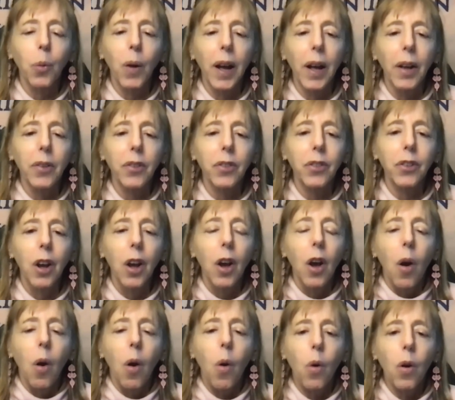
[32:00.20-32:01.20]
West,
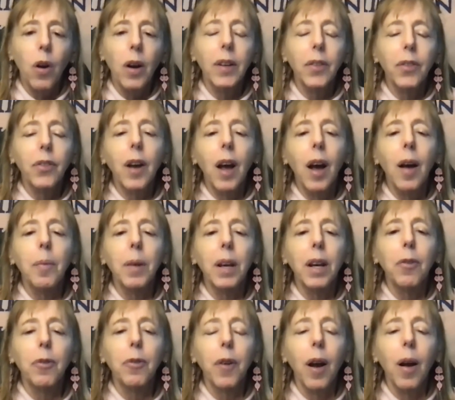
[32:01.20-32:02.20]
or it's
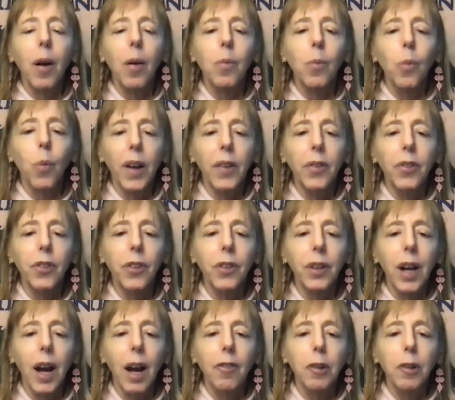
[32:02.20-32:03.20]
coming from
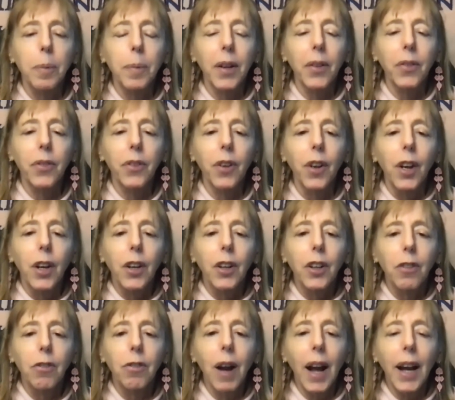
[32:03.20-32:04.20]
Western governments,
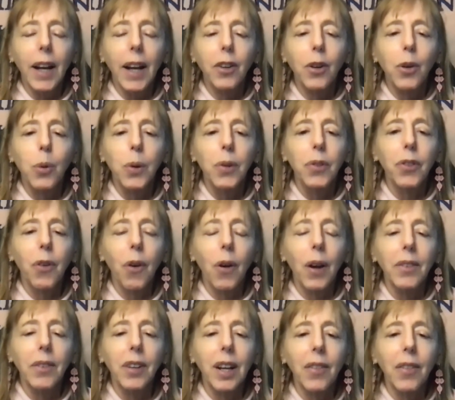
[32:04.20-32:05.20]
you're right. Who is
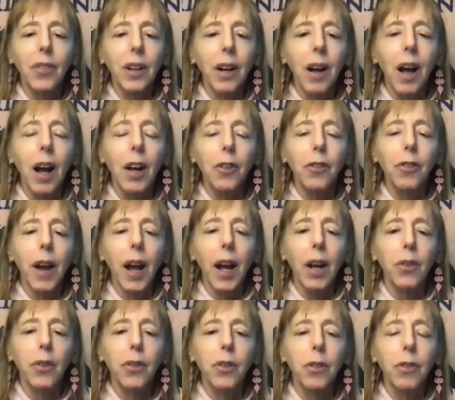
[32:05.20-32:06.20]
going to get the
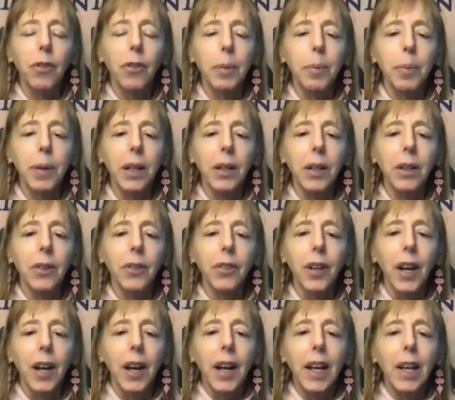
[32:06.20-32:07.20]
contracts to rebuild
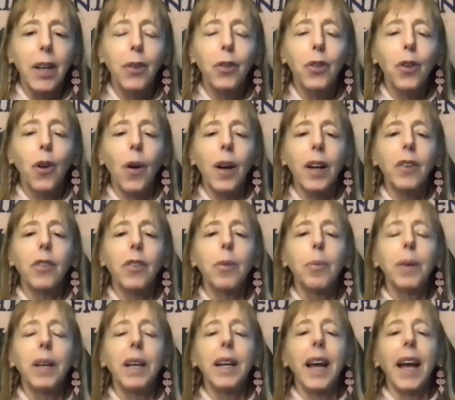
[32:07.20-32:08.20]
is going to
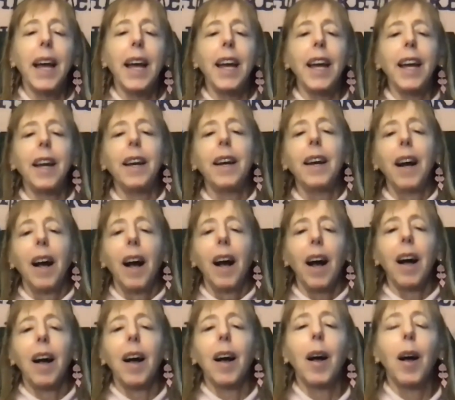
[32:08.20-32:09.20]
be
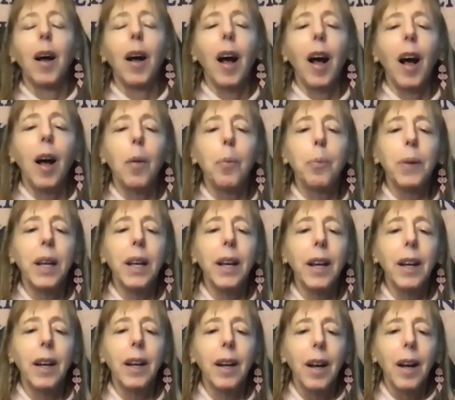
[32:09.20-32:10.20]
a
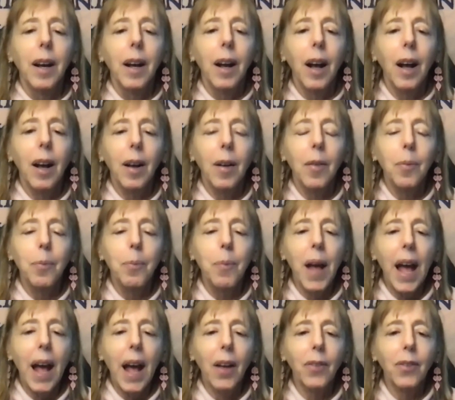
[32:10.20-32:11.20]
big
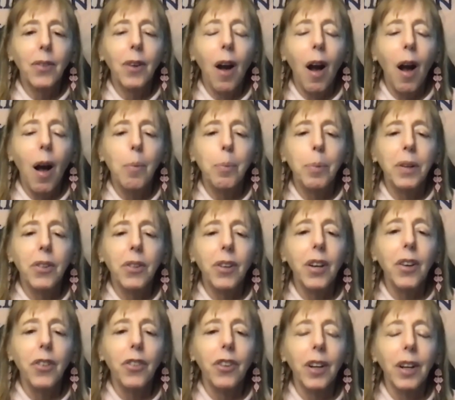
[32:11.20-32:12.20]
mass
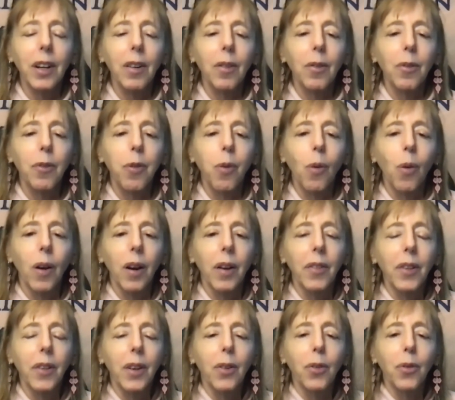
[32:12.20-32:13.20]
competition for
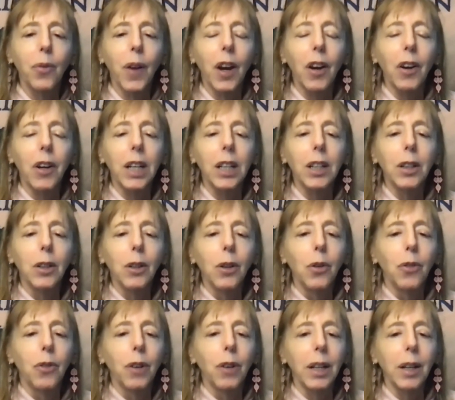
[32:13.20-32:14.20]
these very
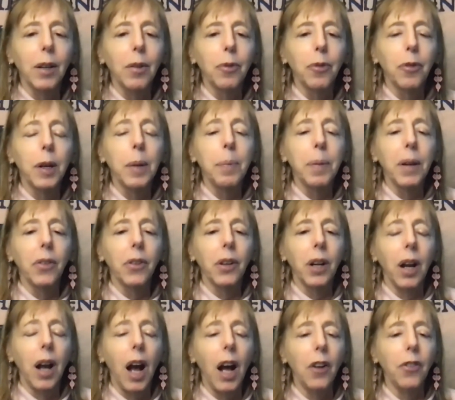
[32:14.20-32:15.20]
lucrative
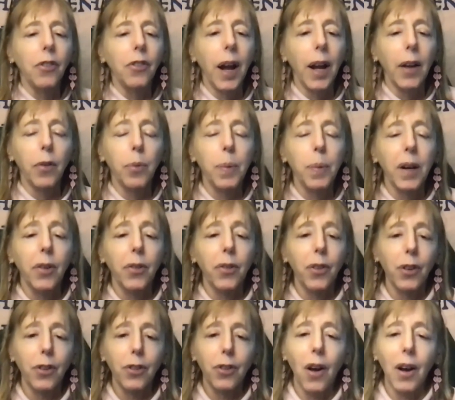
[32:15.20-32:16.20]
rebuilding contracts, because
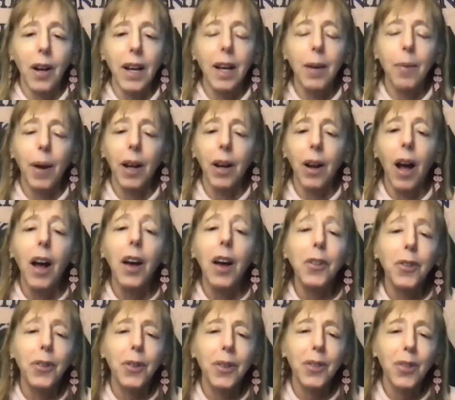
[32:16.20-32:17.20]
they're talking about
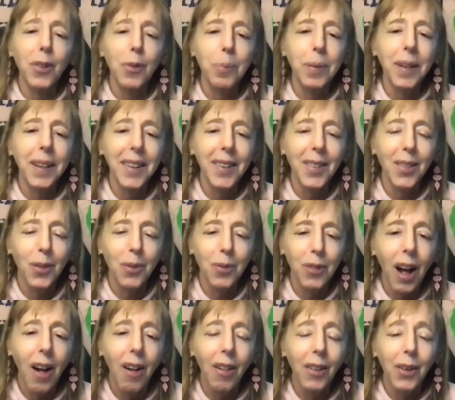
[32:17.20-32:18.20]
hundreds of billions of
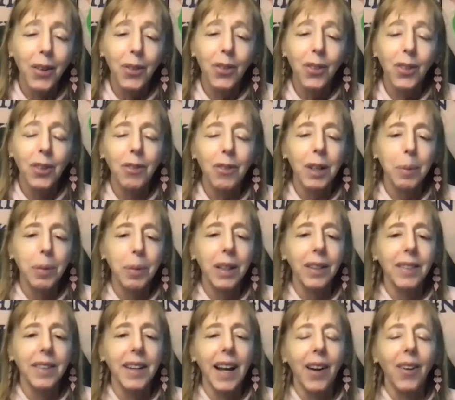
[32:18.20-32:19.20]
dollars to
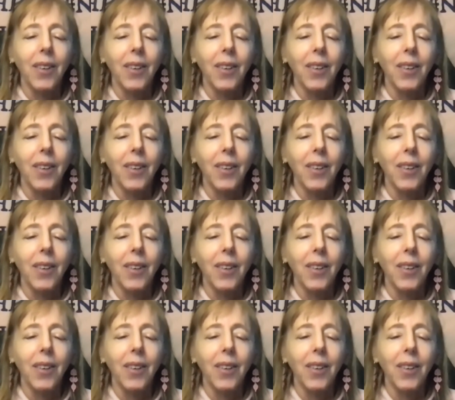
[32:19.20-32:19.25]
rebuild now.